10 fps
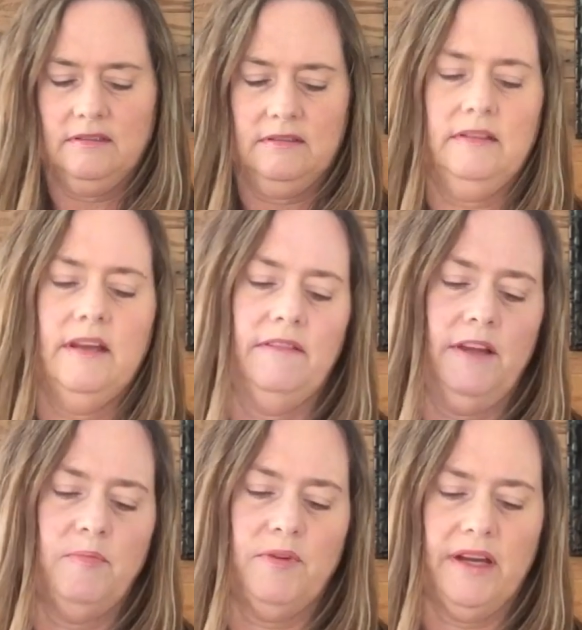lovely
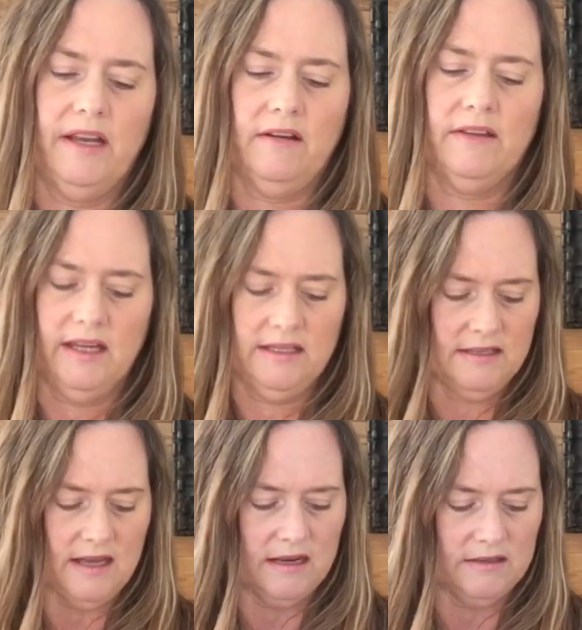print on the
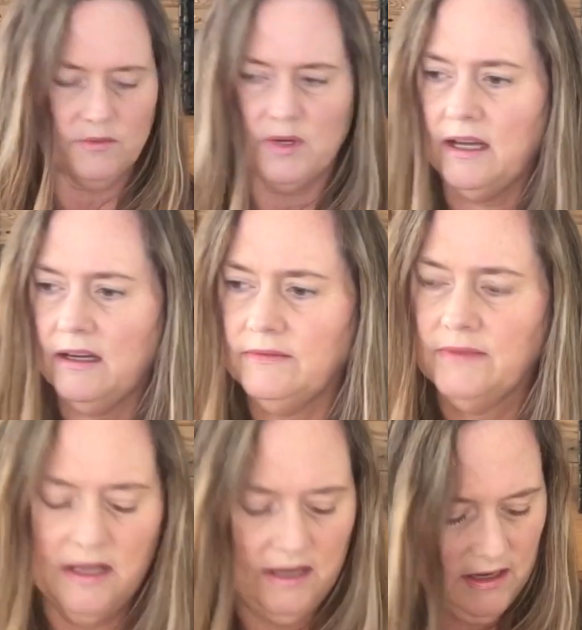inside as well
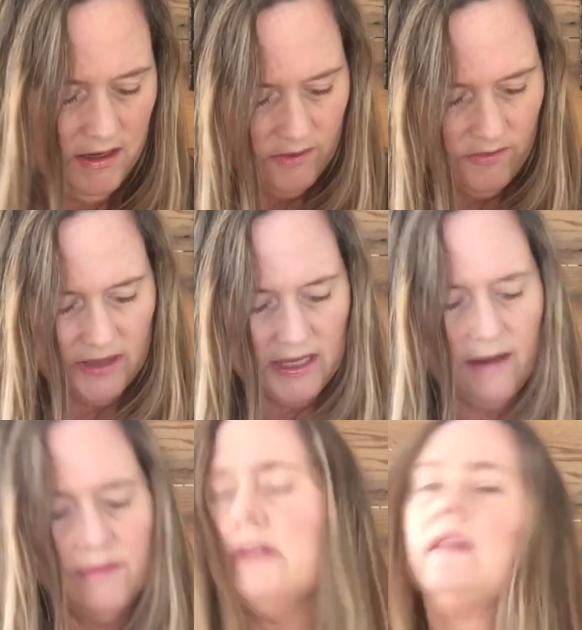with
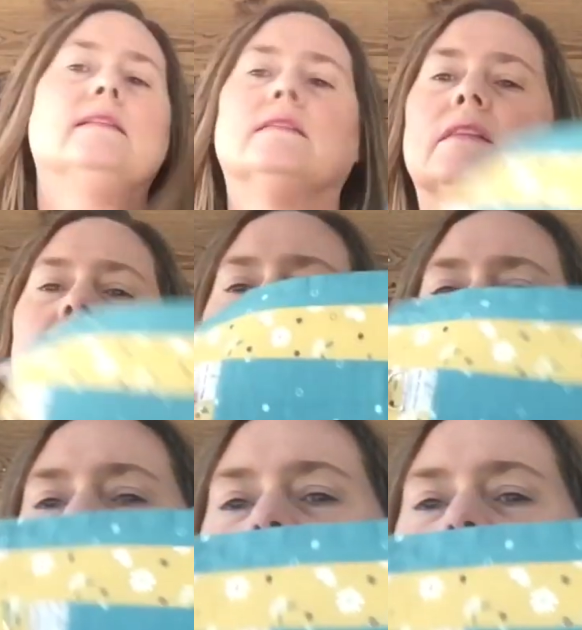that one. And then the last one I